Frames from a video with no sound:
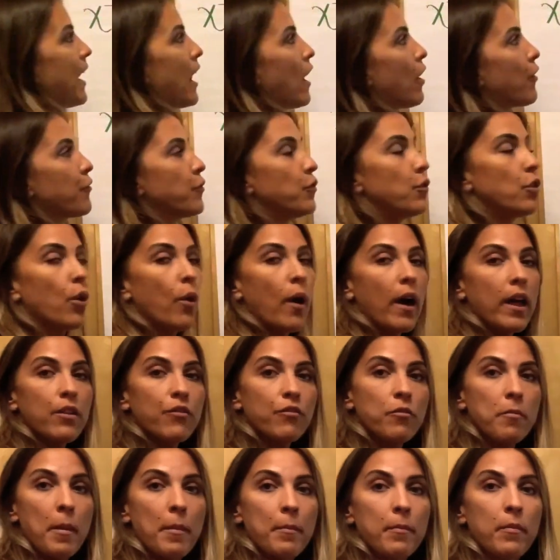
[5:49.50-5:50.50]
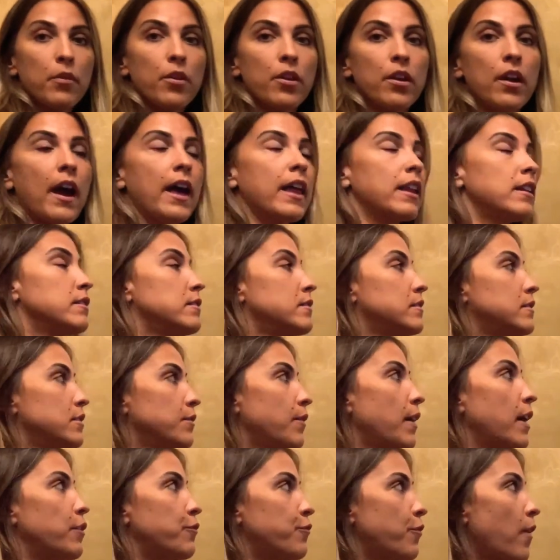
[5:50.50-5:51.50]
now if you know how to remember how to
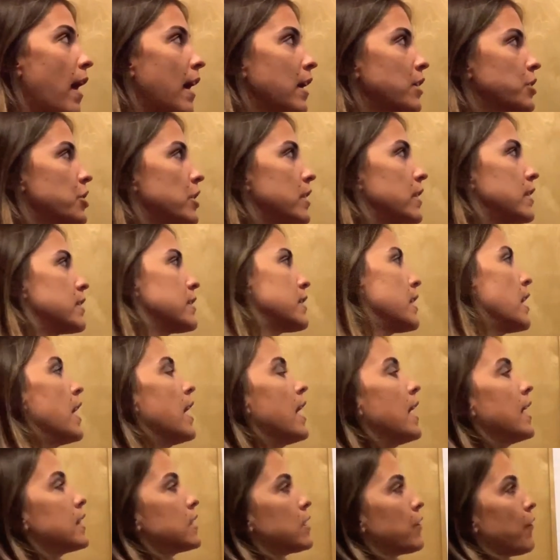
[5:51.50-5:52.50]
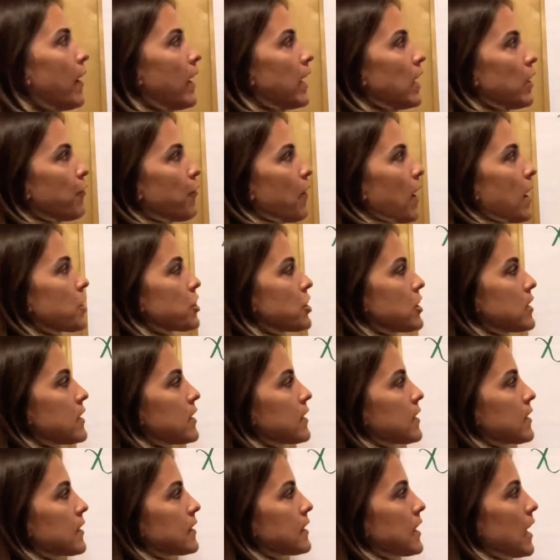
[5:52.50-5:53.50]
divide fractions, dividing fractions
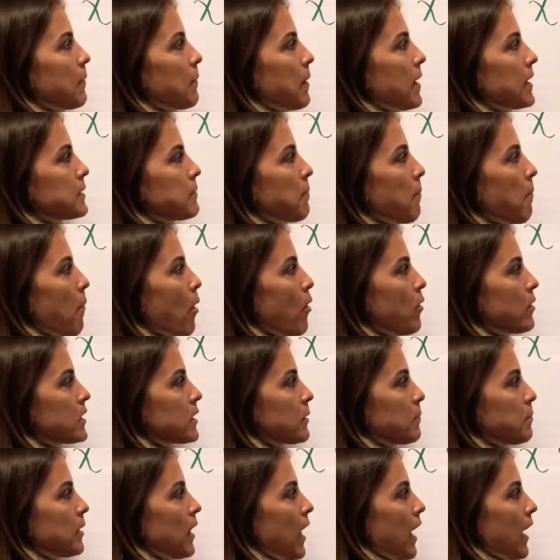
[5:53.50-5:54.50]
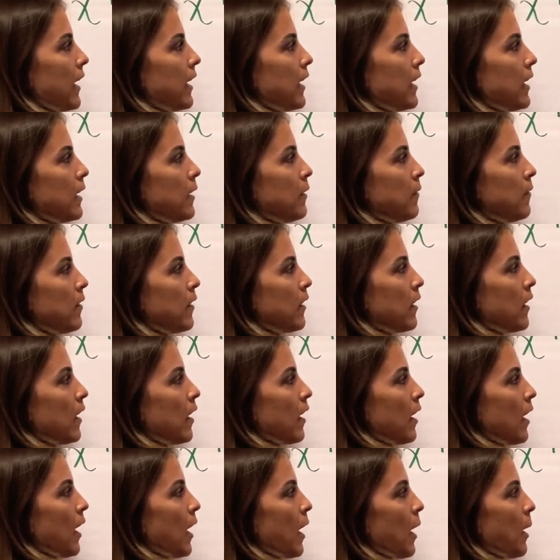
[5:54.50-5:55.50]
is the same as multiplying
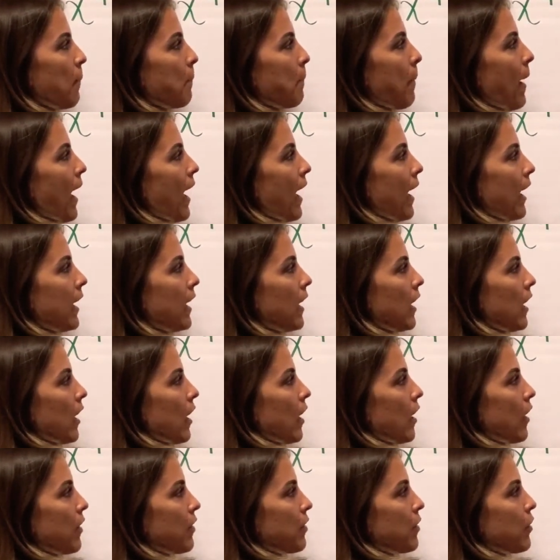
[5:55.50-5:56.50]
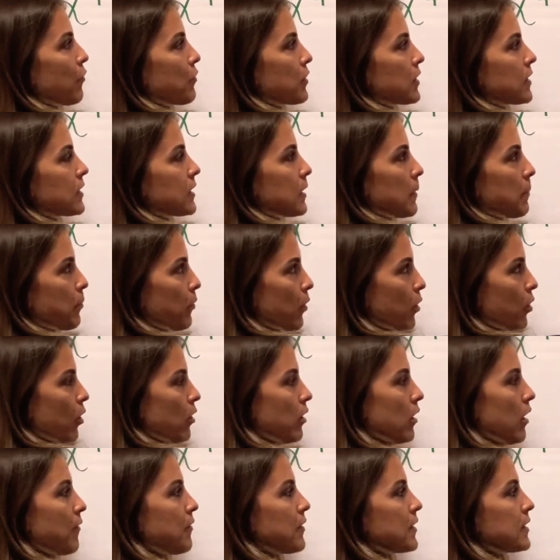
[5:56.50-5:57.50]
by the
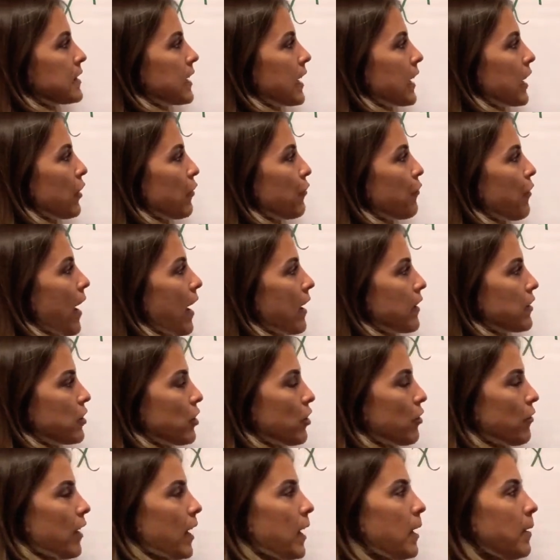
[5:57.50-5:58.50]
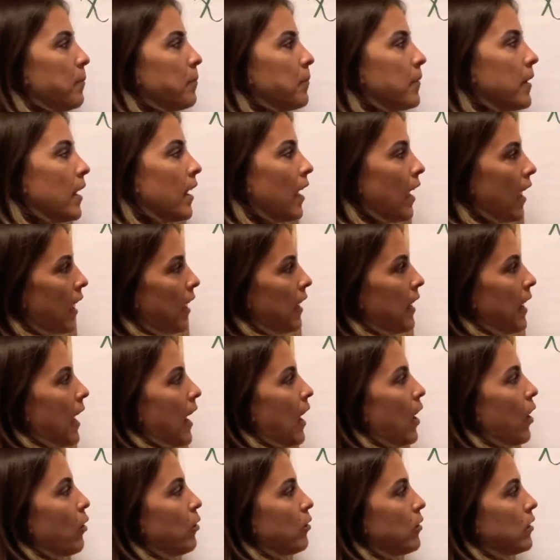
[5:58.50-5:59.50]
reciprocal of the second factor, right? And
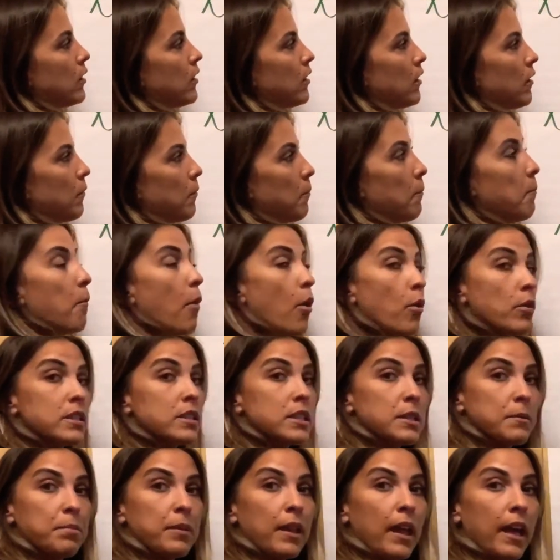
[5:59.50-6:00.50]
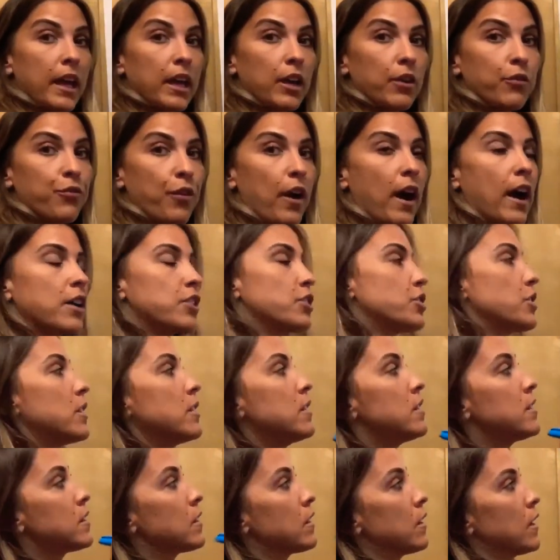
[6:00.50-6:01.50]
now multiplying
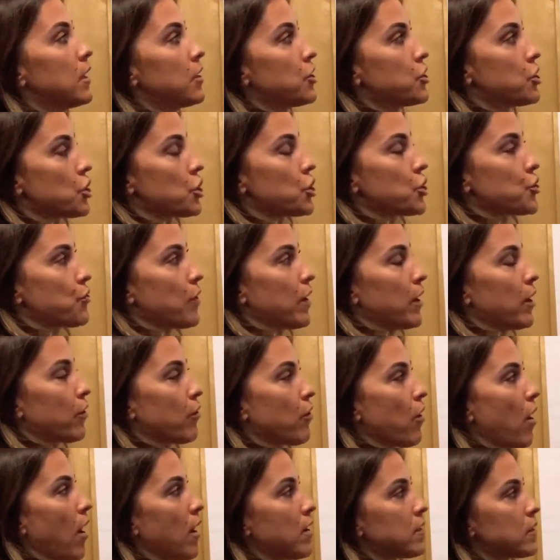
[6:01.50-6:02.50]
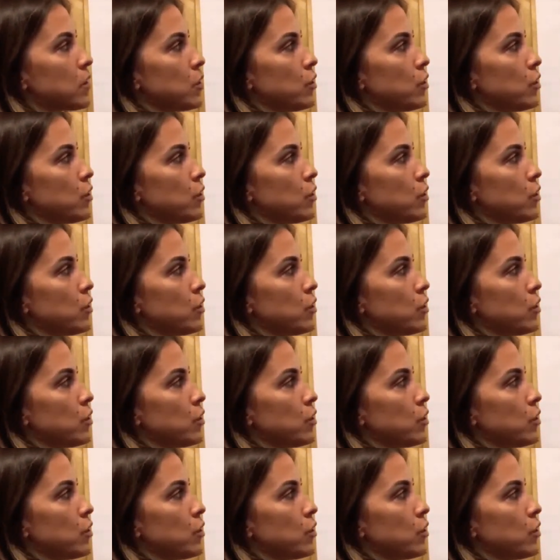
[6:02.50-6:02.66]
fractions is just straight across